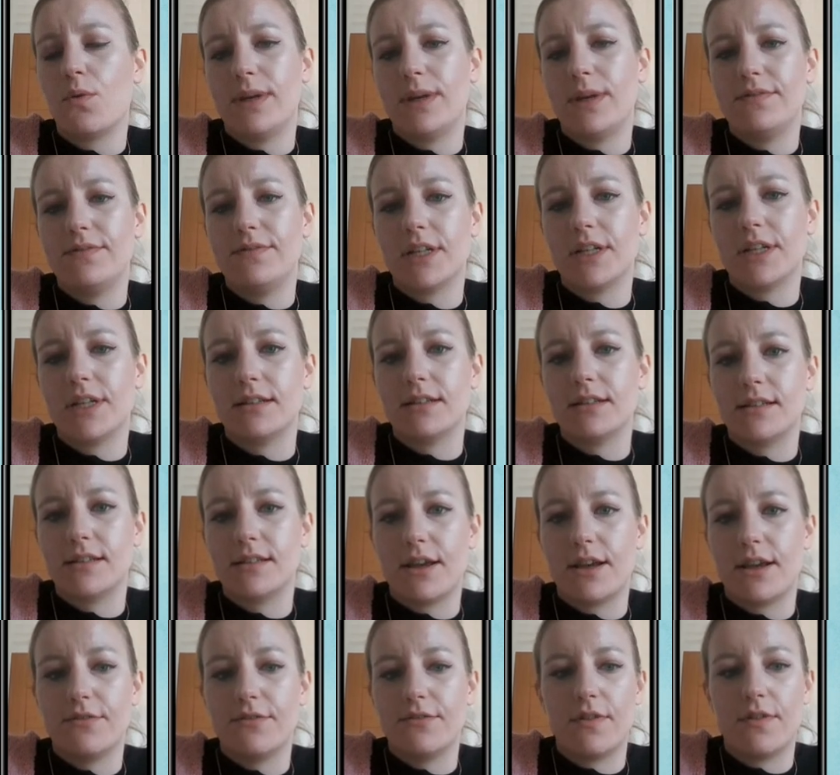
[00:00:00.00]
what we've done
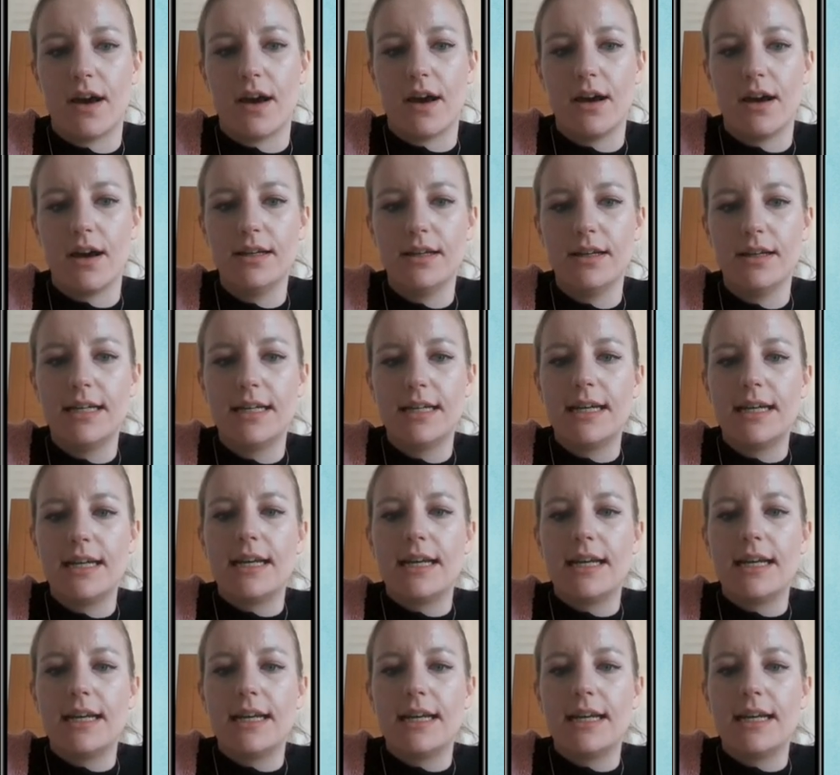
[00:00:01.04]
so far,